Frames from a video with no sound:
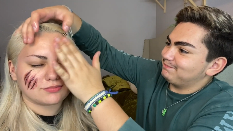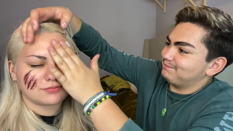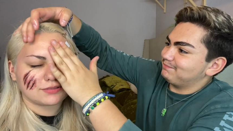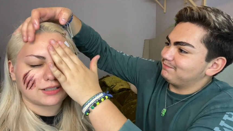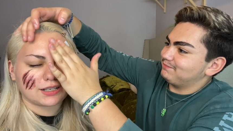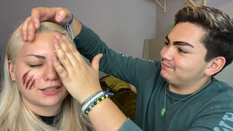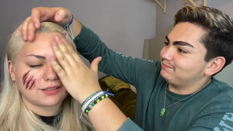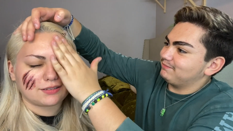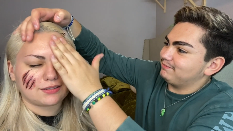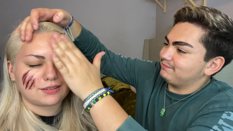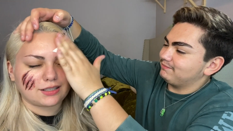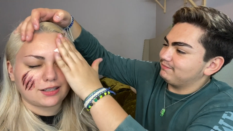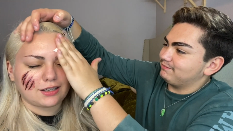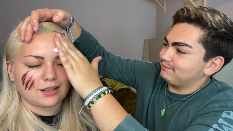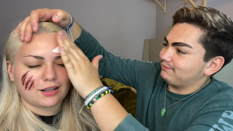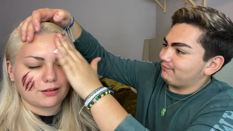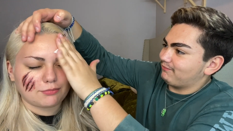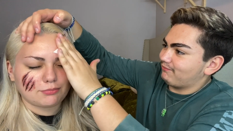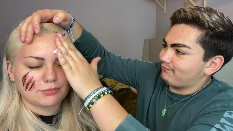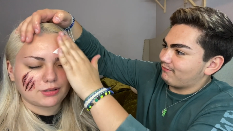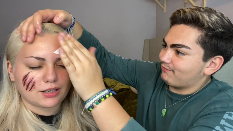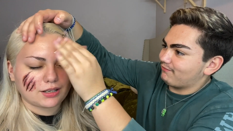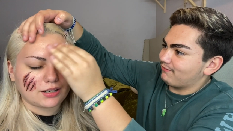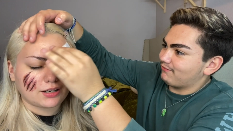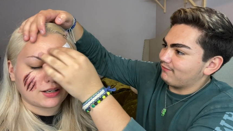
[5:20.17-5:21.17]
Speaker 1: I think I'm
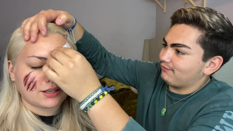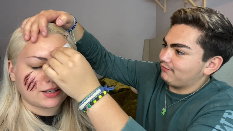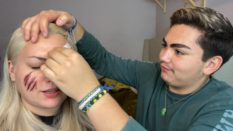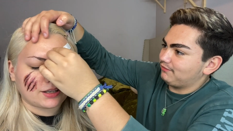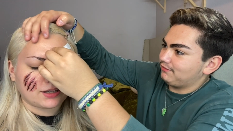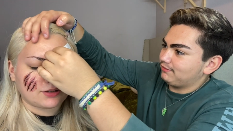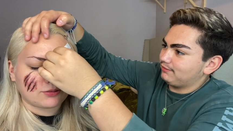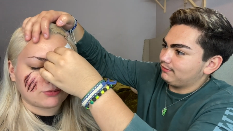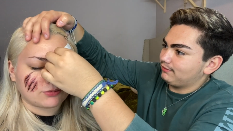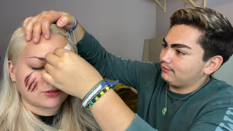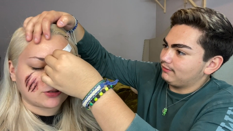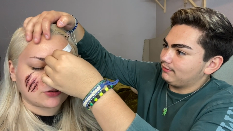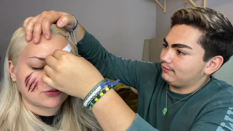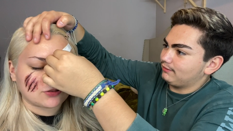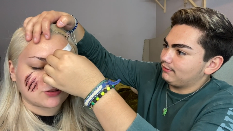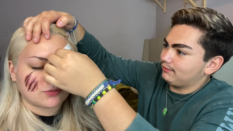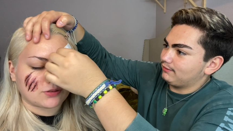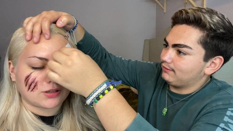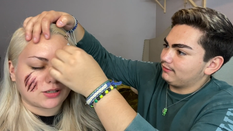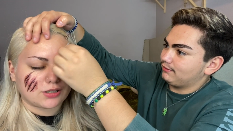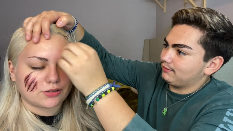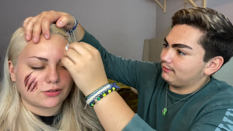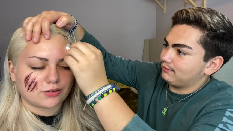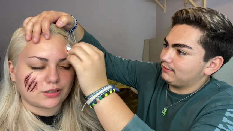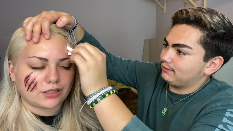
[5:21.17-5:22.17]
gonna hate rose
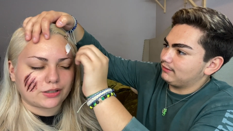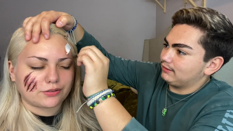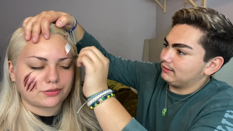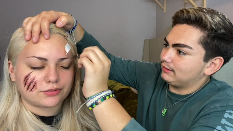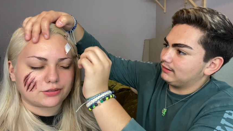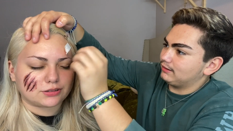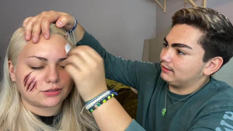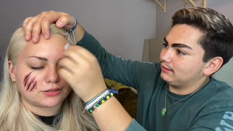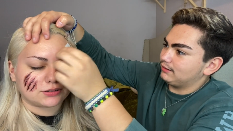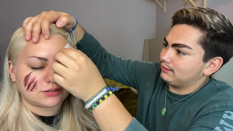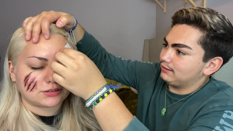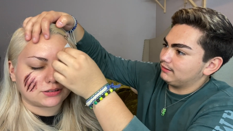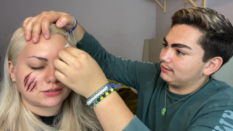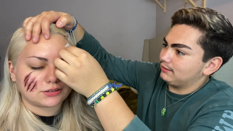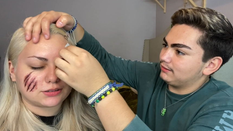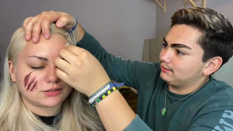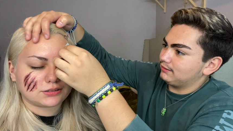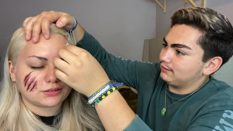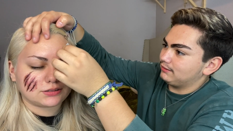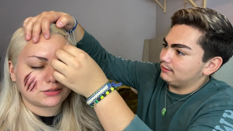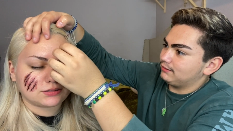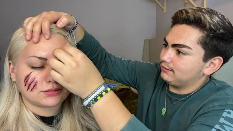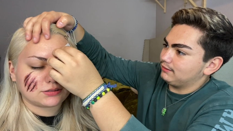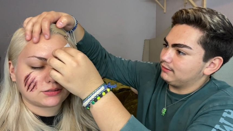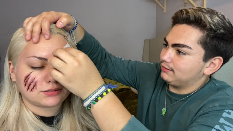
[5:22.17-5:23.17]
water after this.
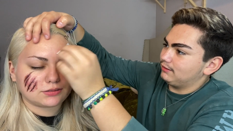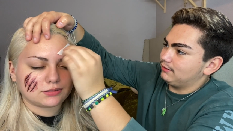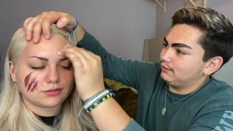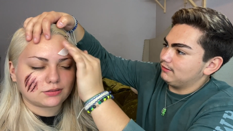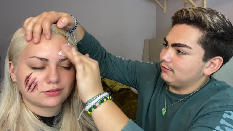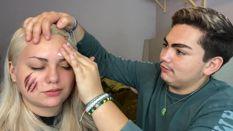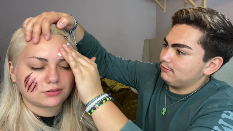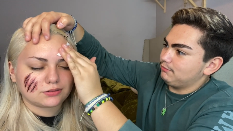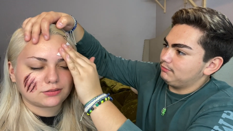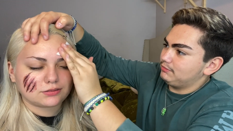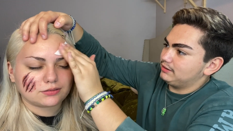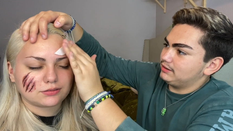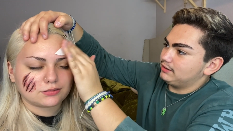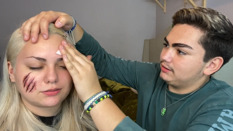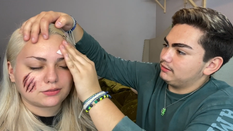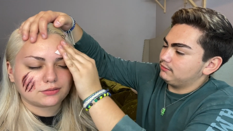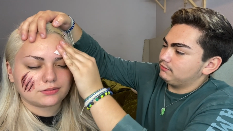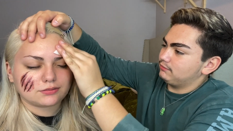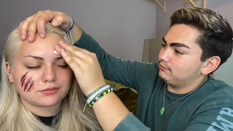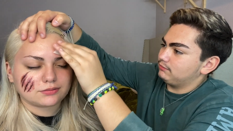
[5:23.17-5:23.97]
Oops.